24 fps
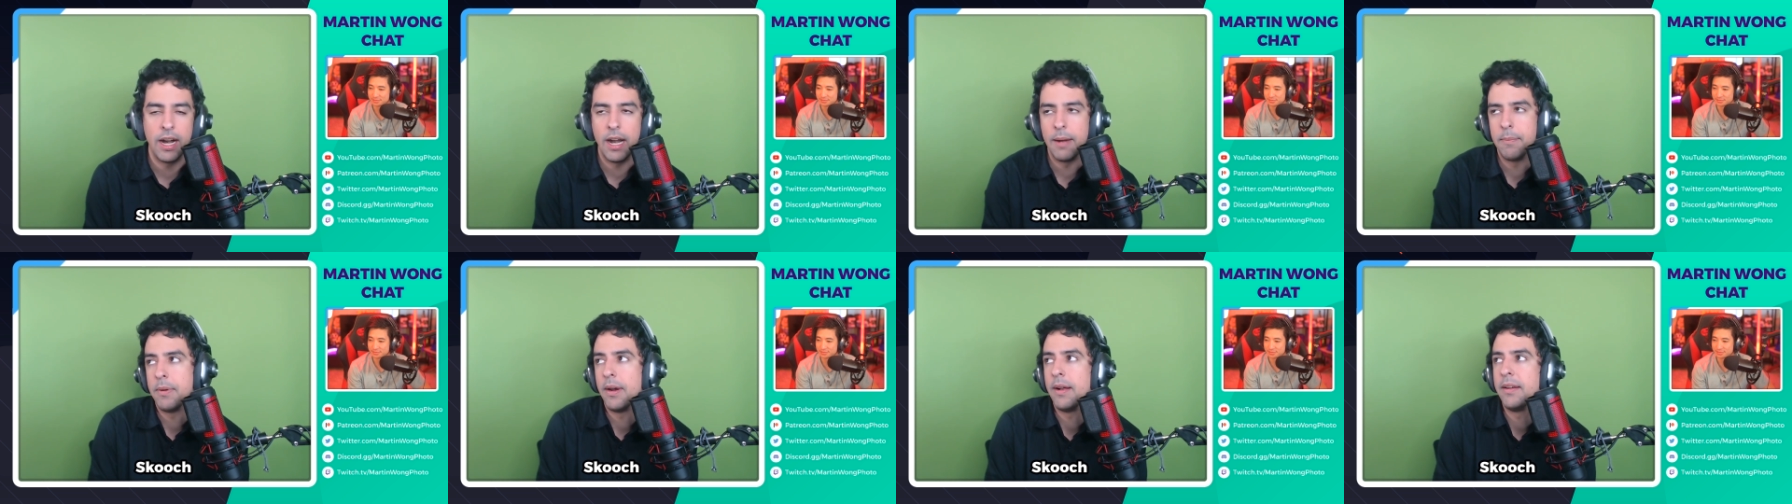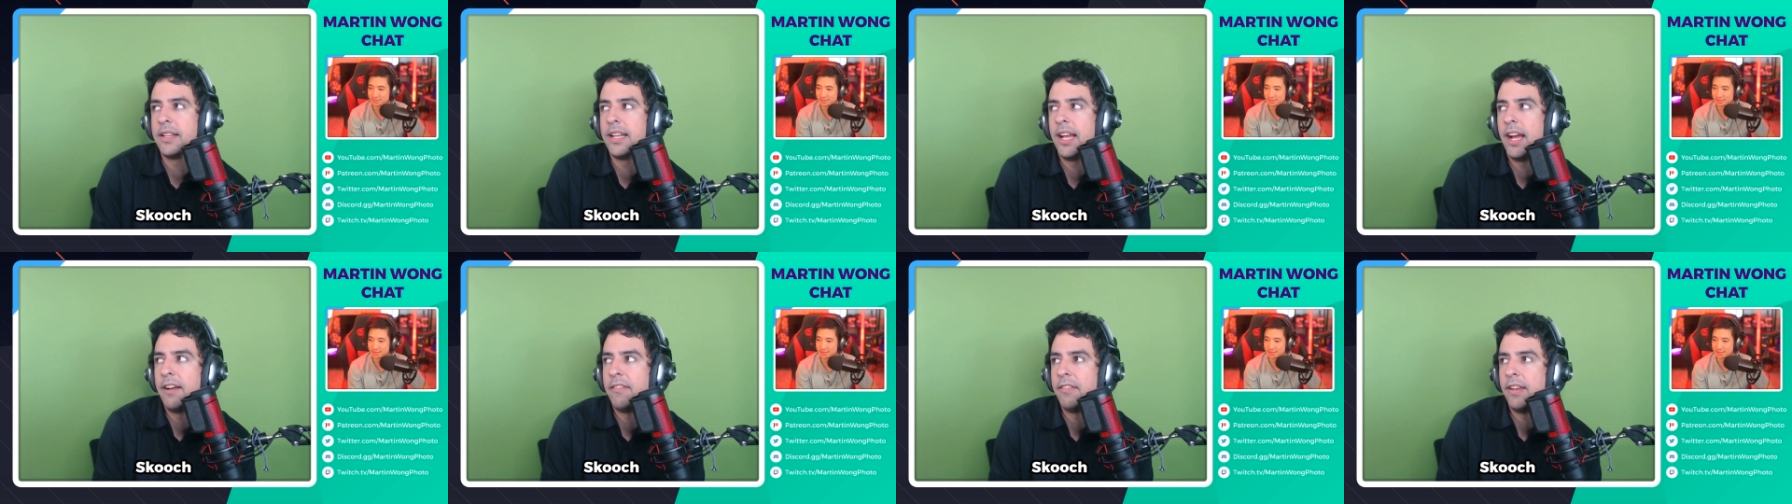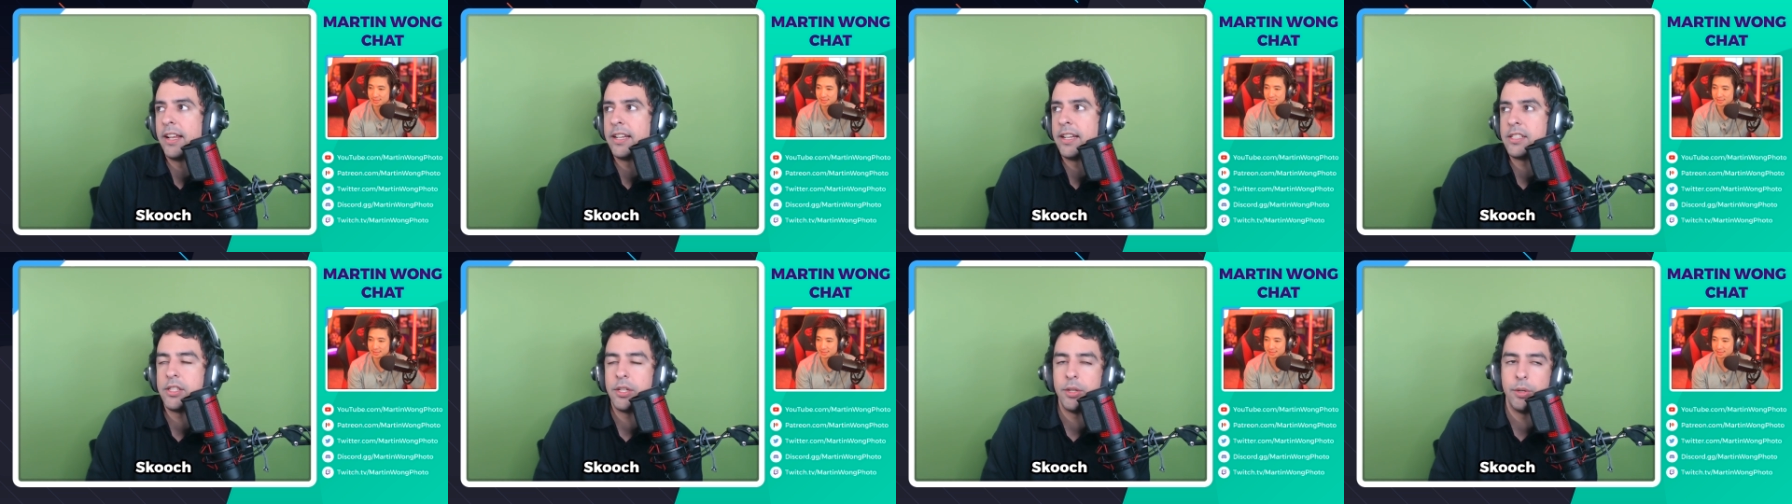I probably have
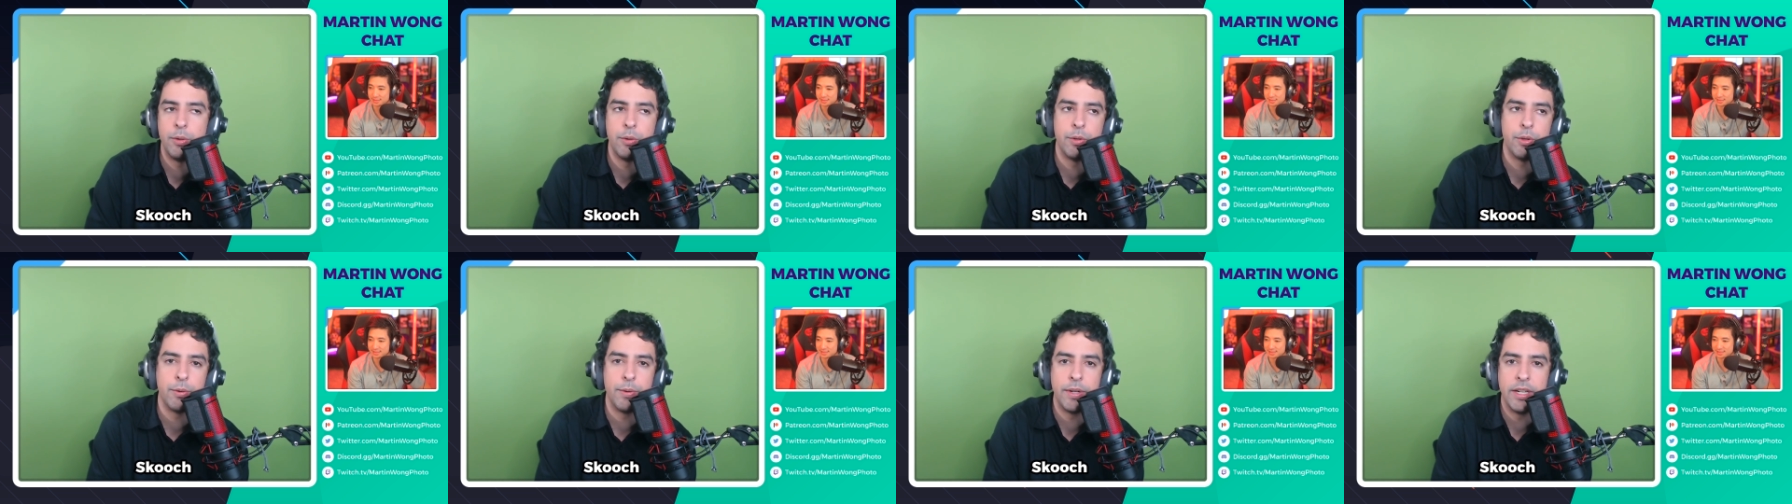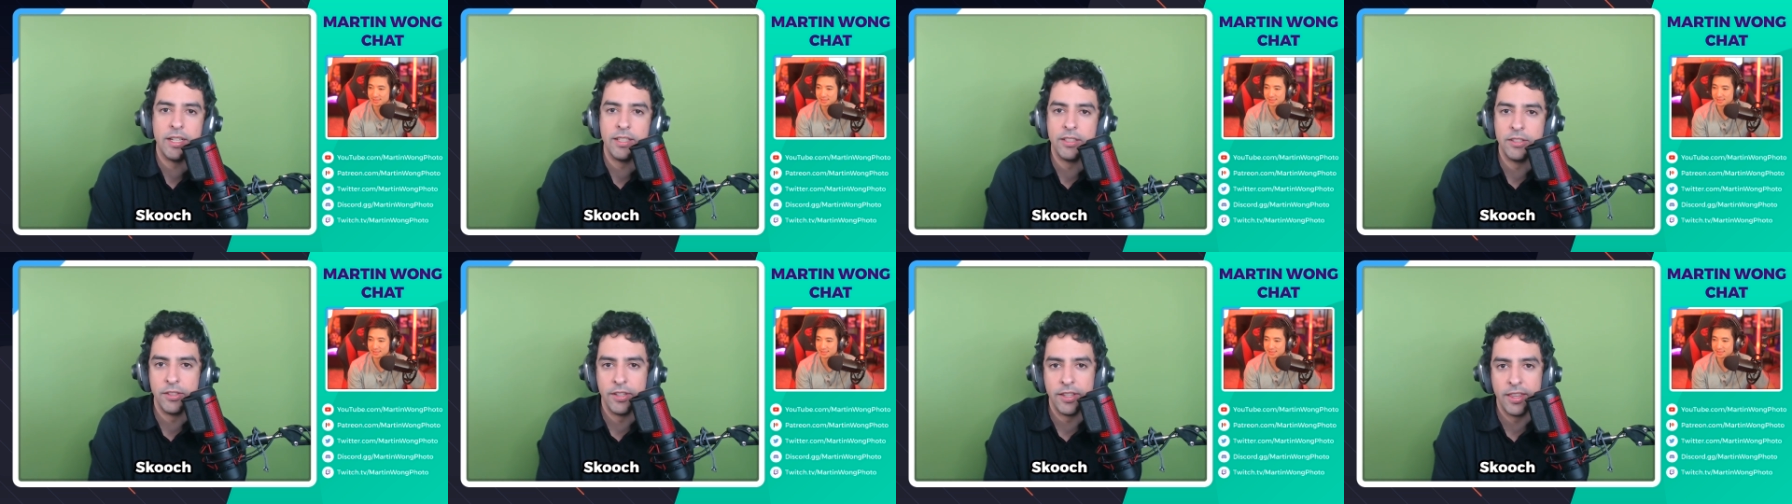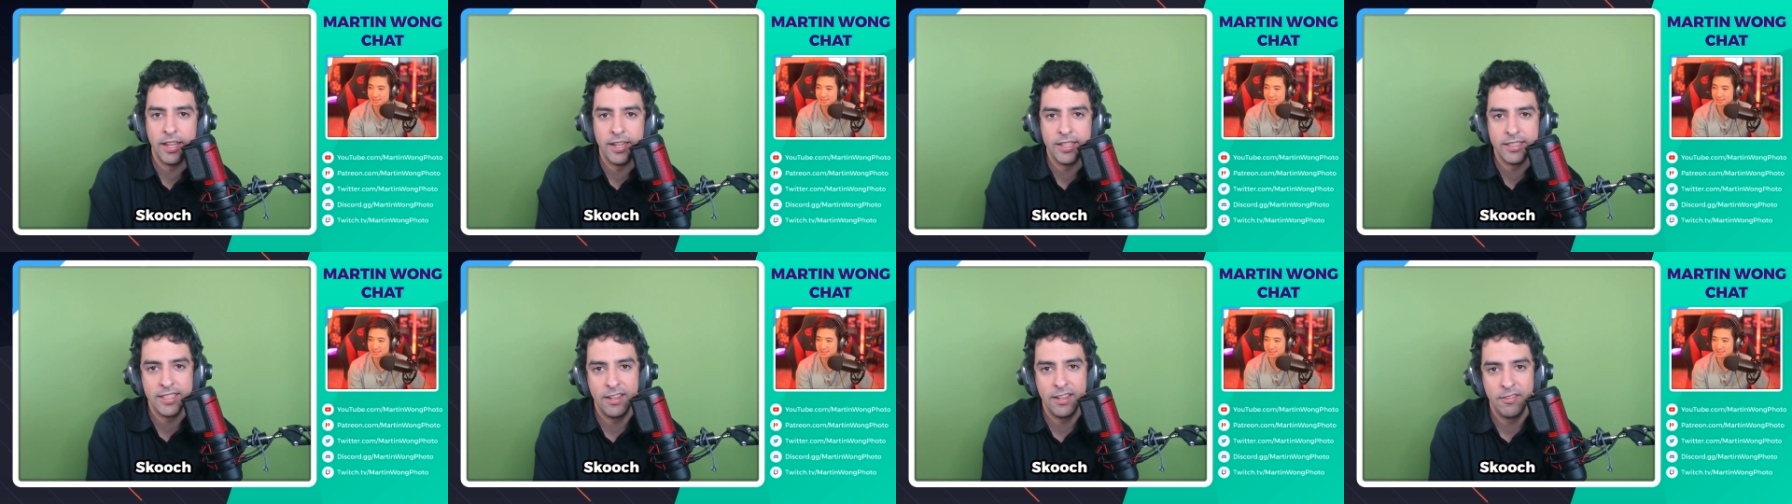like two, three hundred
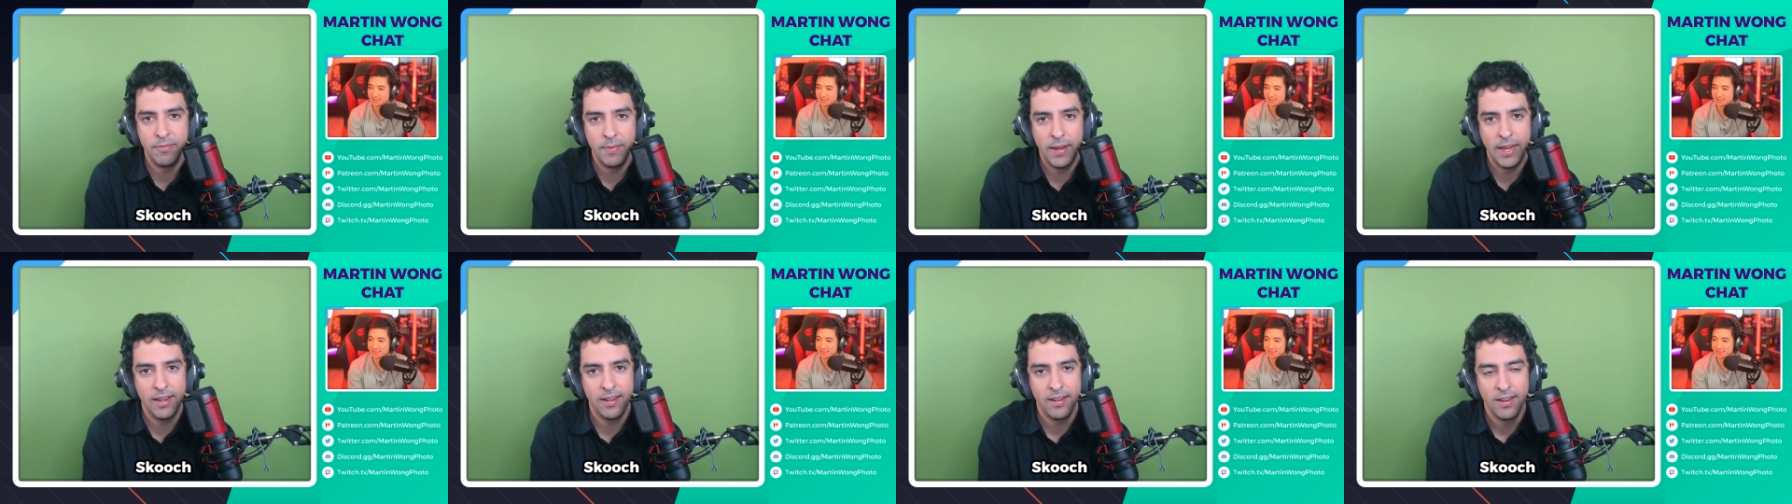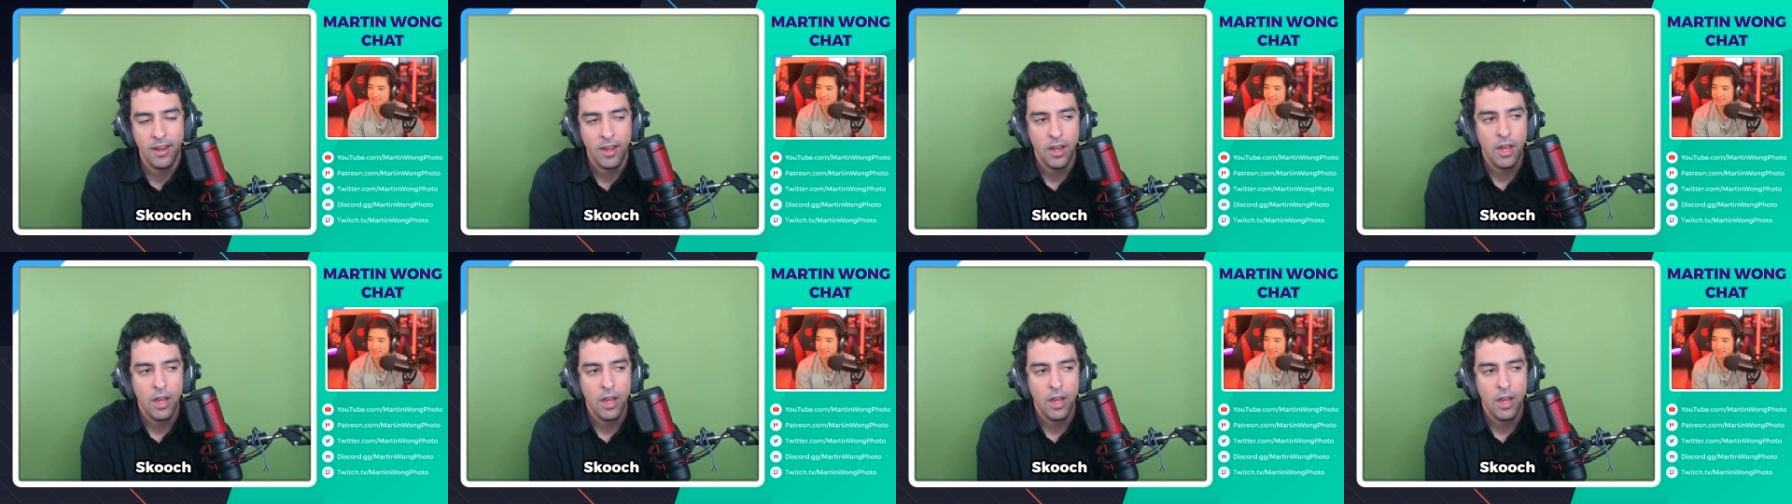things I've made.